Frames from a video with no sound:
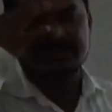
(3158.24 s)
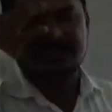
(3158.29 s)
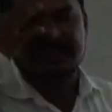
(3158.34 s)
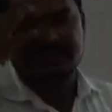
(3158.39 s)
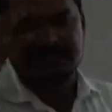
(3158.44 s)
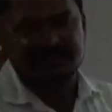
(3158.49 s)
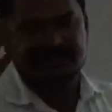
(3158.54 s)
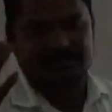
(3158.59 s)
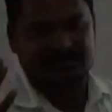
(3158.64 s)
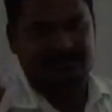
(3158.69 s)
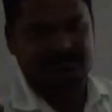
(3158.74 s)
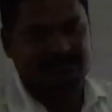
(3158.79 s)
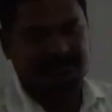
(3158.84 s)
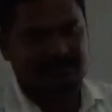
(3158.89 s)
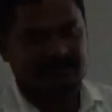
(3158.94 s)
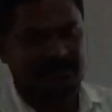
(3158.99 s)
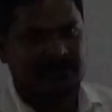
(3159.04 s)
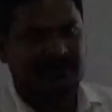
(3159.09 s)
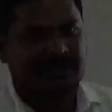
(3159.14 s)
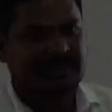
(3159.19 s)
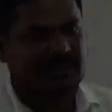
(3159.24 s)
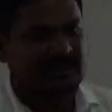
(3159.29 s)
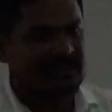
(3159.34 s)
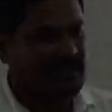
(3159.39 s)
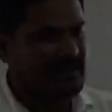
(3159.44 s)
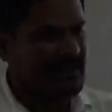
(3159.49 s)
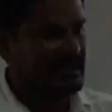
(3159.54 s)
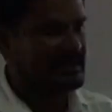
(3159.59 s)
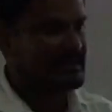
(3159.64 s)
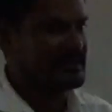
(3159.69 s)
changes,
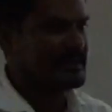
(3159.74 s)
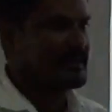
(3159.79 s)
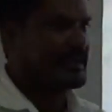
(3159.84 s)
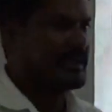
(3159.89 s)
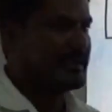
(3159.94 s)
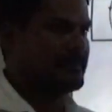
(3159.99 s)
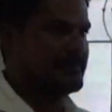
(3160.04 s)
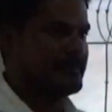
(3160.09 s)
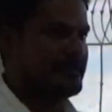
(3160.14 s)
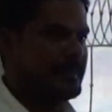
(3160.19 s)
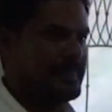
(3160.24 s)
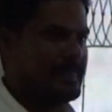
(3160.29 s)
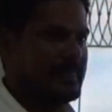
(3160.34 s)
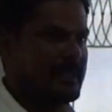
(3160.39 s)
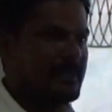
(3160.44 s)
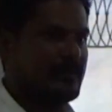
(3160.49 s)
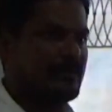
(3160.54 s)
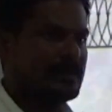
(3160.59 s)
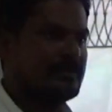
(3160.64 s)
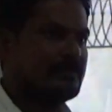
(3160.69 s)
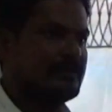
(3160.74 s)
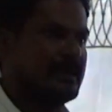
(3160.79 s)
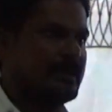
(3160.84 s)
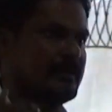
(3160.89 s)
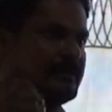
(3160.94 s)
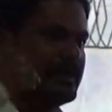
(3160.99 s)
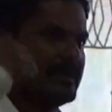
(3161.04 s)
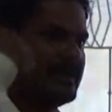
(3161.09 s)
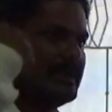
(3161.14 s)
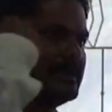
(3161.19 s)
in that time, what will
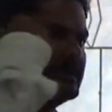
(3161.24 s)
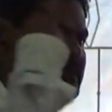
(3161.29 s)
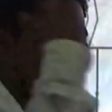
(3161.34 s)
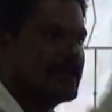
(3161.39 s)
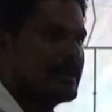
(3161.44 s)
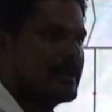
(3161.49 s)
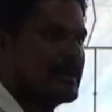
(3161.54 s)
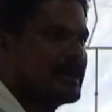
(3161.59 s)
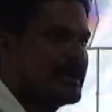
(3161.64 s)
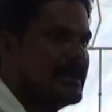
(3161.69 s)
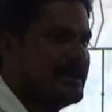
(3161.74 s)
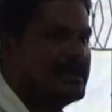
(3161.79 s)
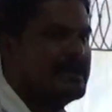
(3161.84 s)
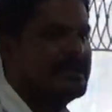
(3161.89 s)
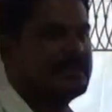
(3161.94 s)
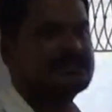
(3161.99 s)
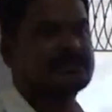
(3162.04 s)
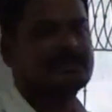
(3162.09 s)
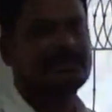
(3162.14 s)
happen? The current is